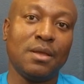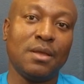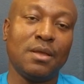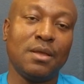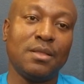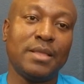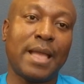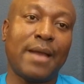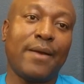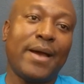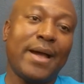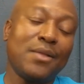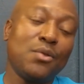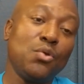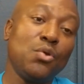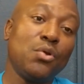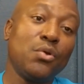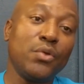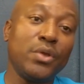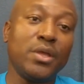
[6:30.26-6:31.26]
Now, how do
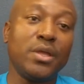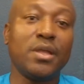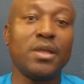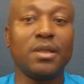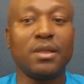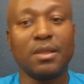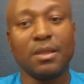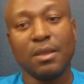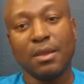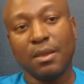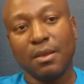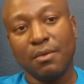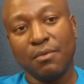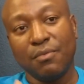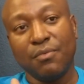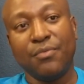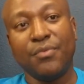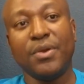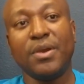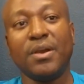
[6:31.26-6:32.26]
you create
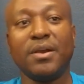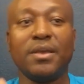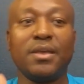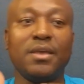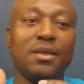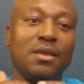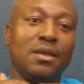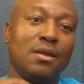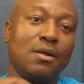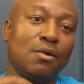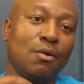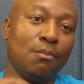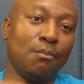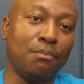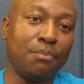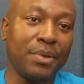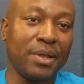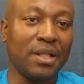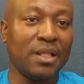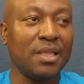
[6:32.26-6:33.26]
very
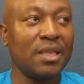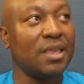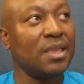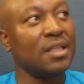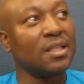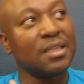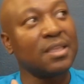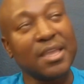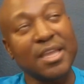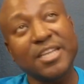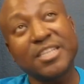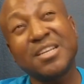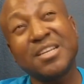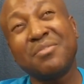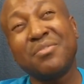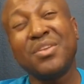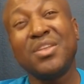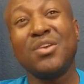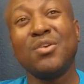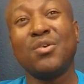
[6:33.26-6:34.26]
compelling, engaging
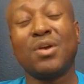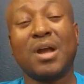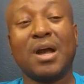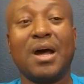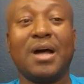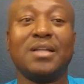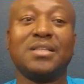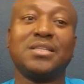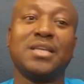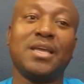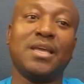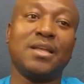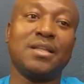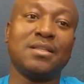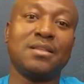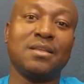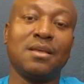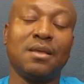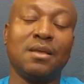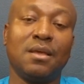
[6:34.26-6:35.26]
video content
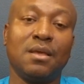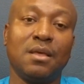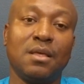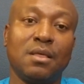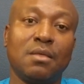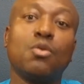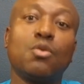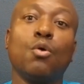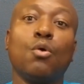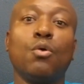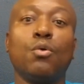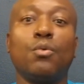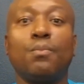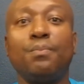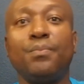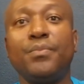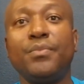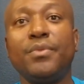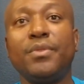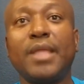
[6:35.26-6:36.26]
so
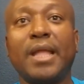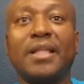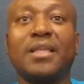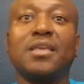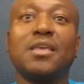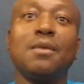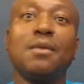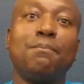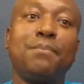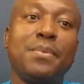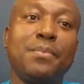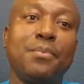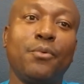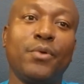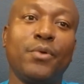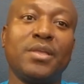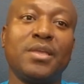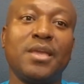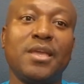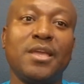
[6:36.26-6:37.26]
that keep people
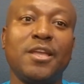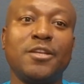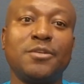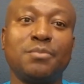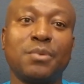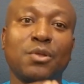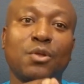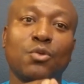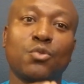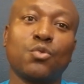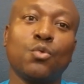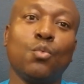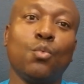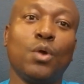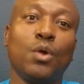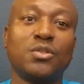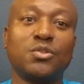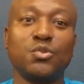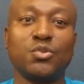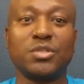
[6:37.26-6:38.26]
engaged but also
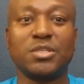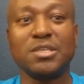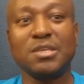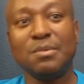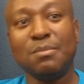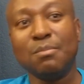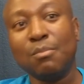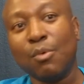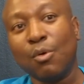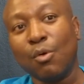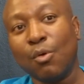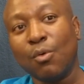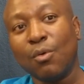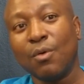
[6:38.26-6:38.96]
want to see more?